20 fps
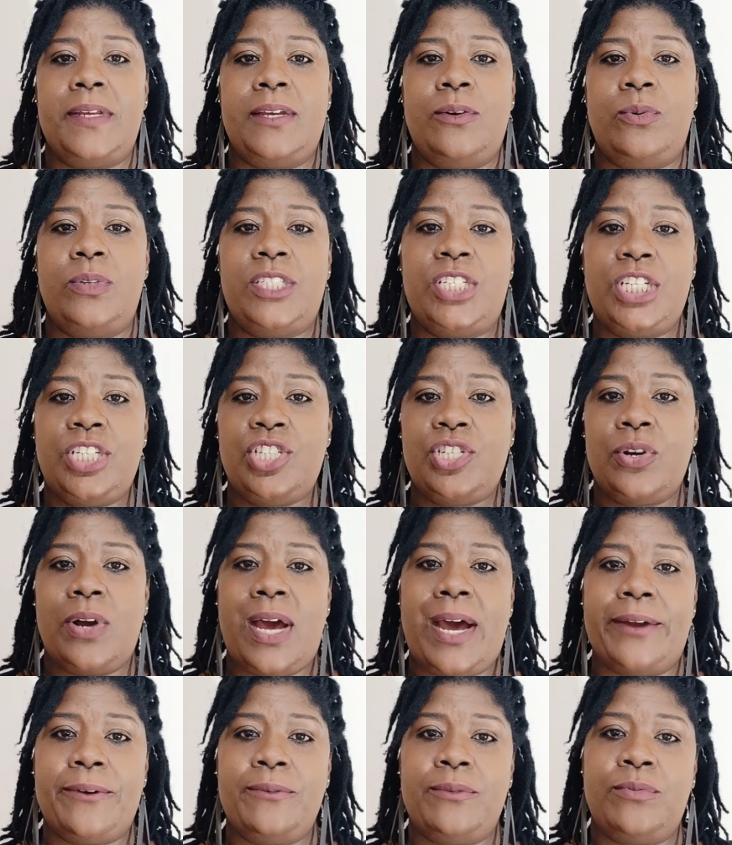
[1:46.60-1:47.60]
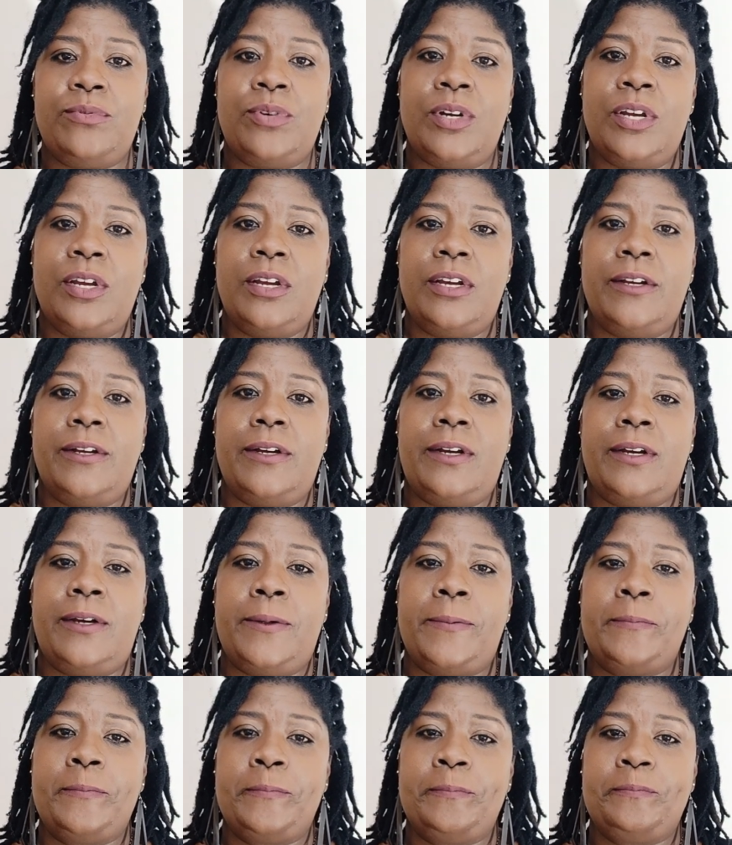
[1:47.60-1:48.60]
It will teach you how to
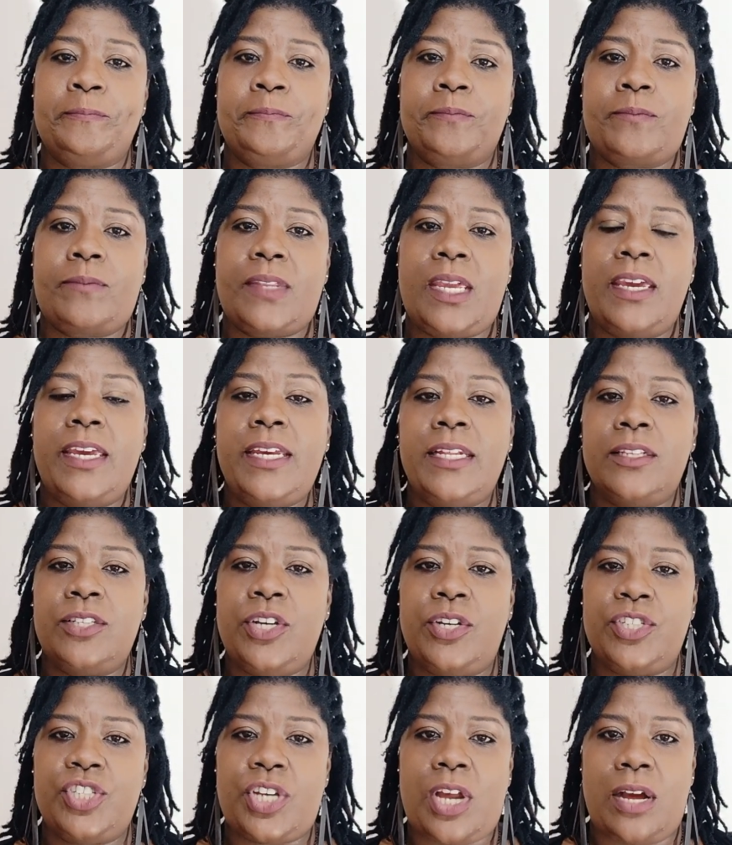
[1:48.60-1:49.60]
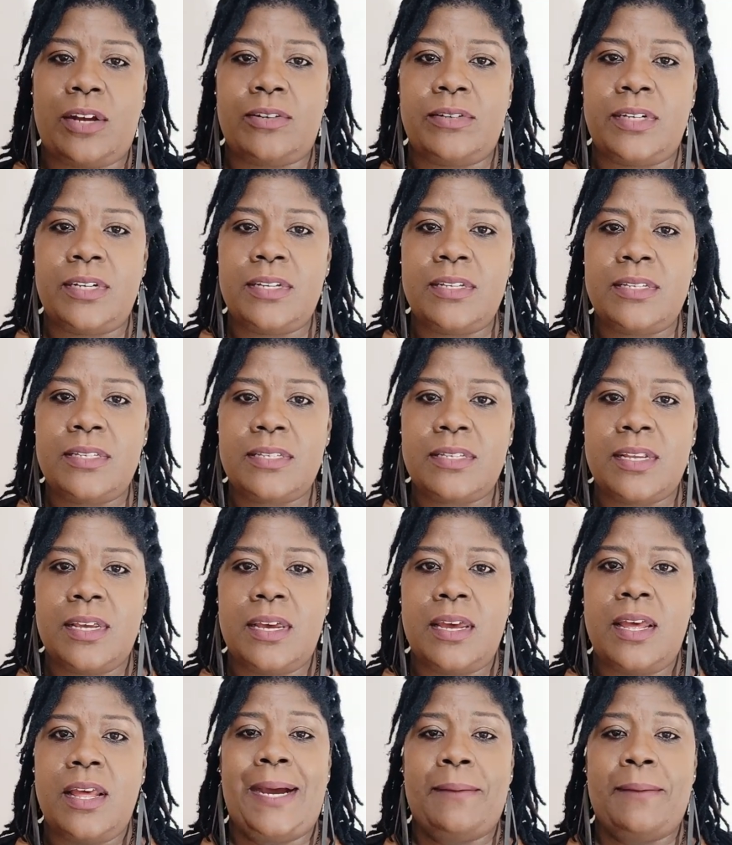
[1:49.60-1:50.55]
heal your chakras.